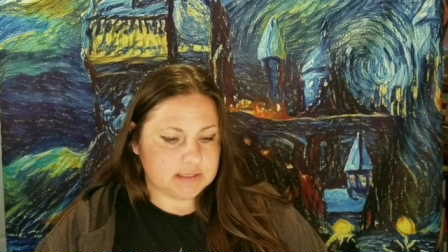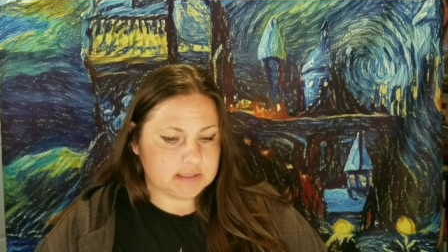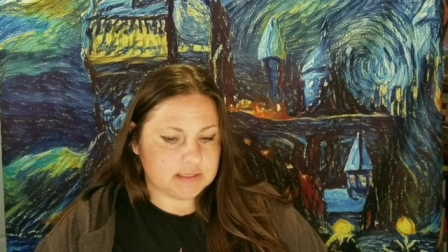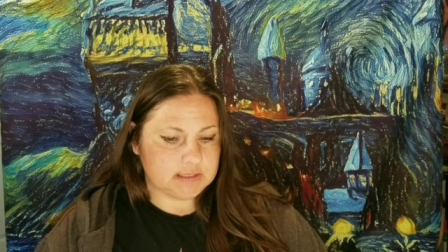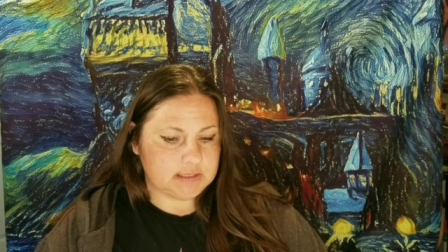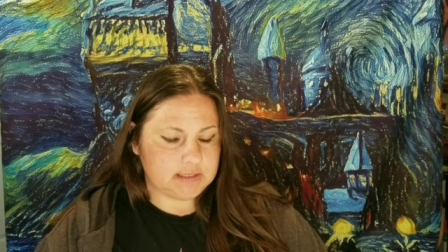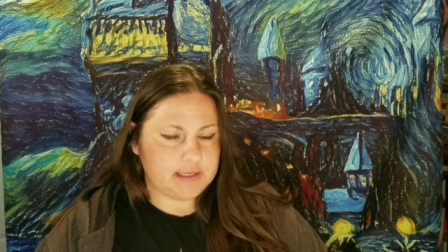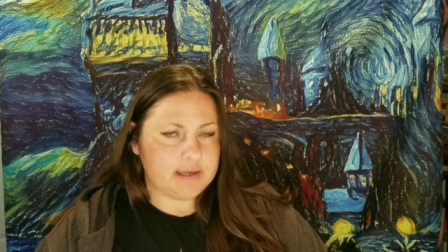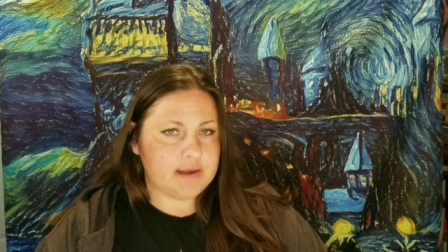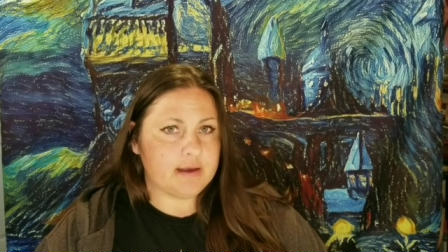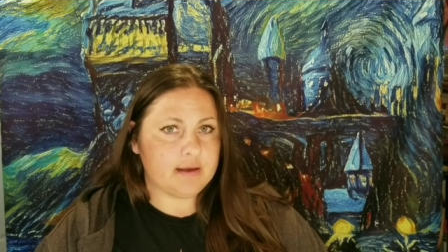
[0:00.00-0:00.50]

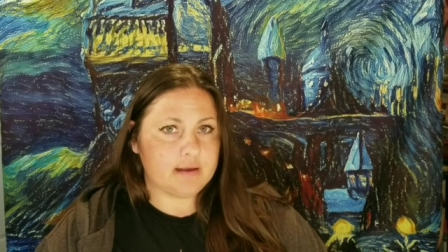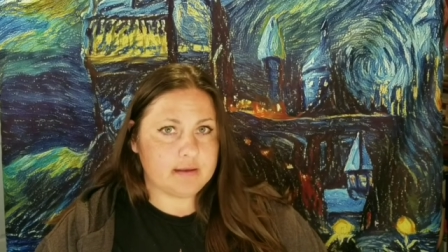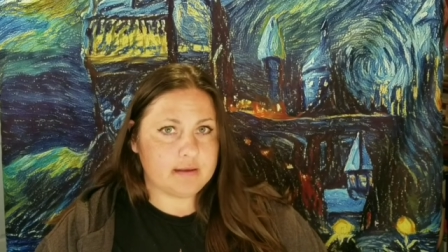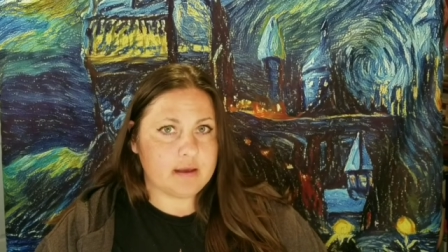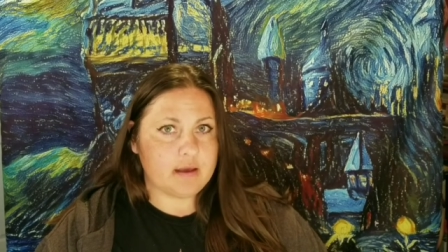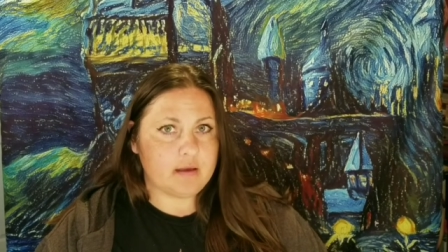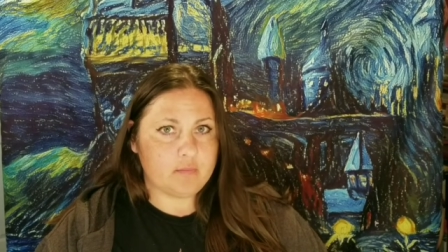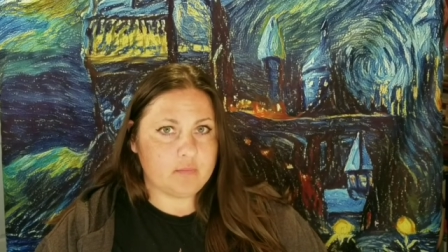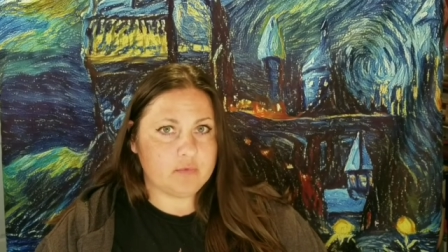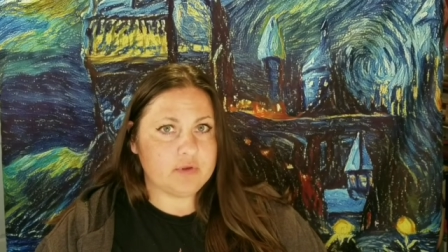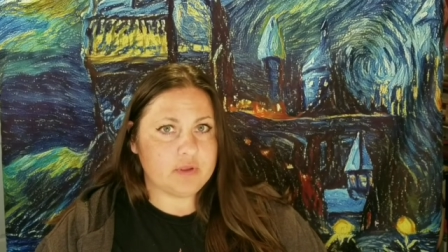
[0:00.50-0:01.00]
yeah,
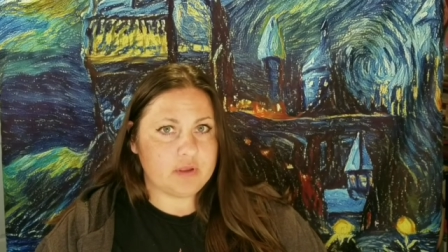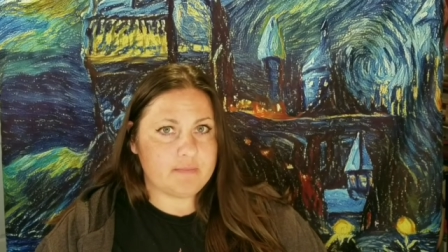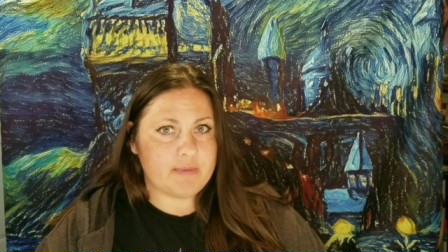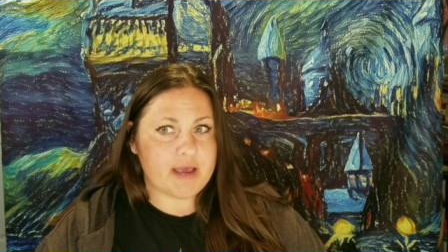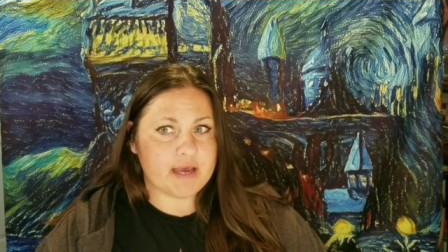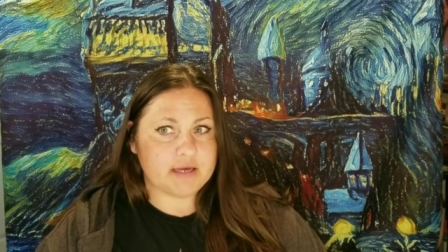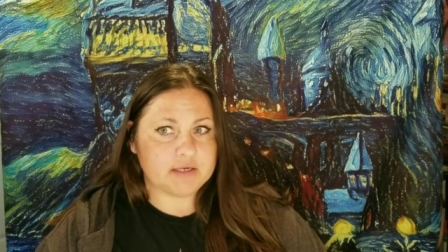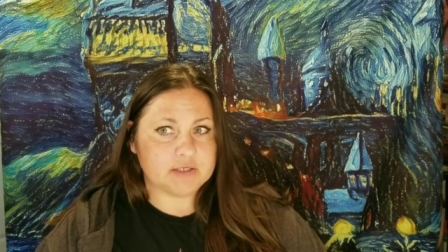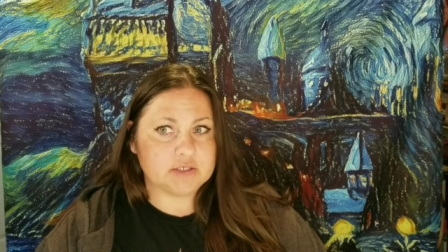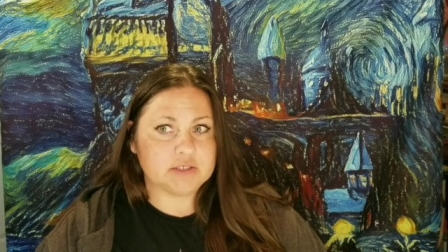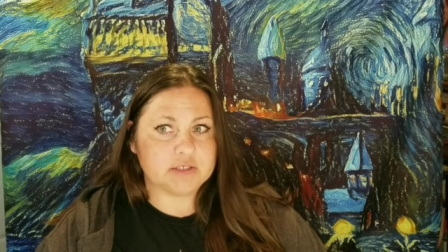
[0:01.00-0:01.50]
I'm really
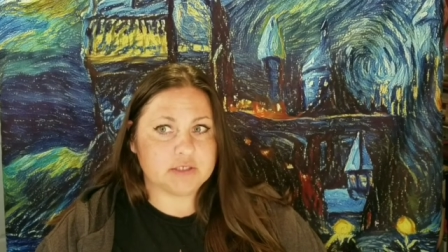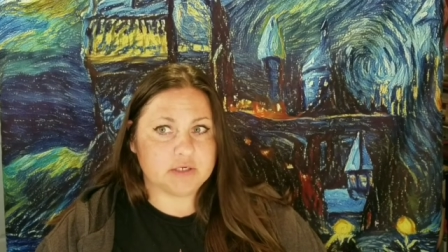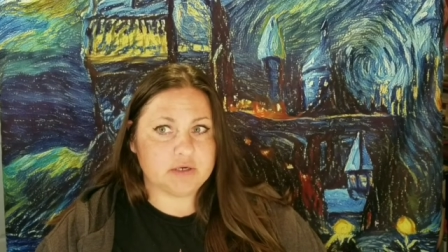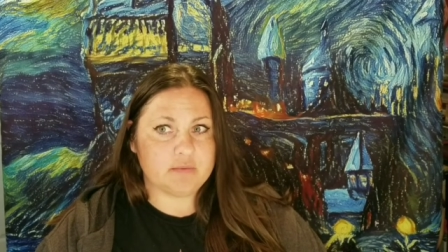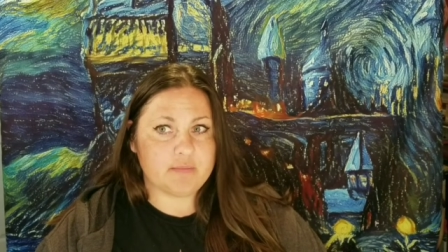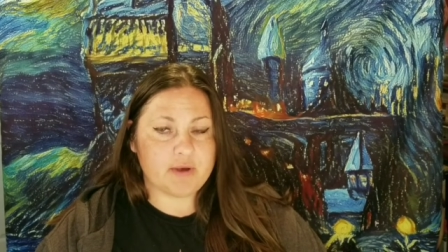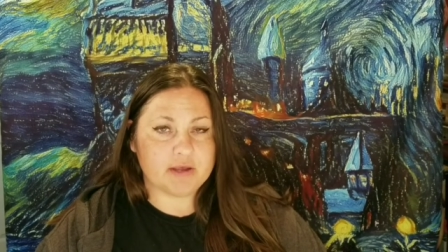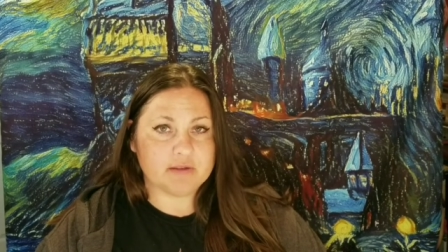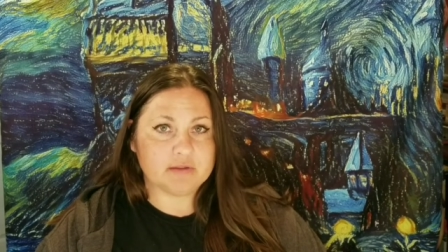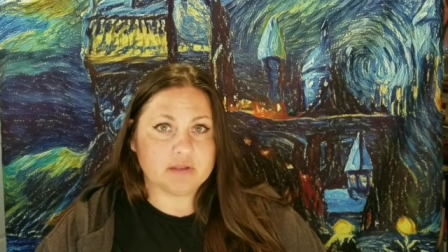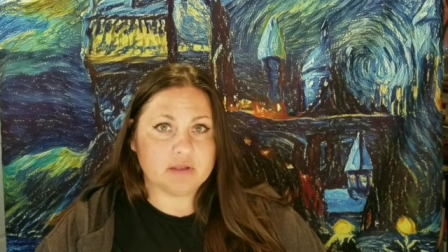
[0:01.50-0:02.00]
passionate
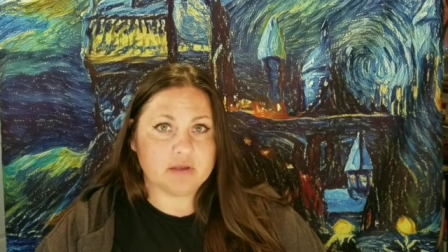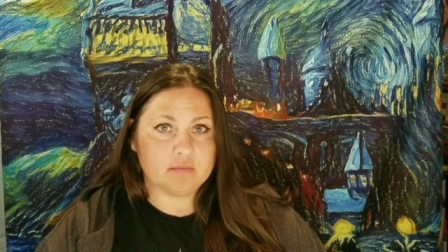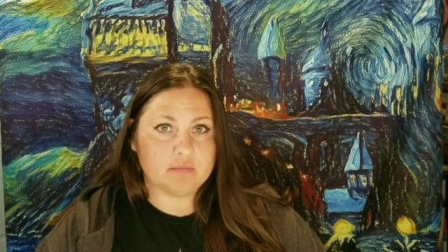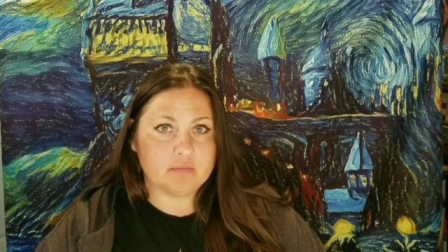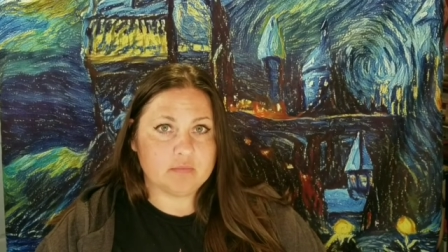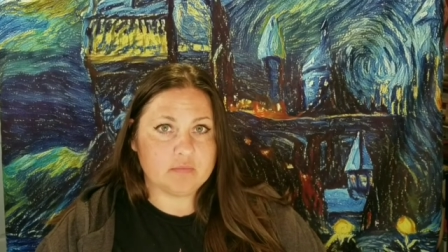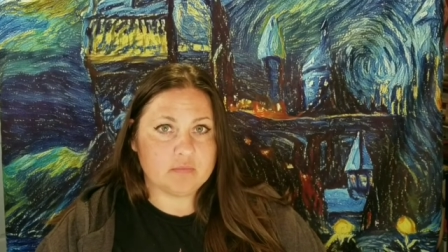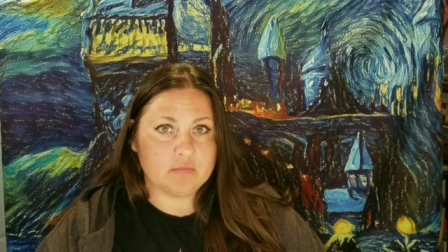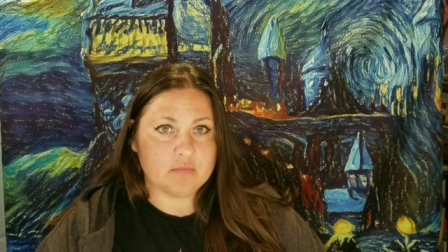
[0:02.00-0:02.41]
about them.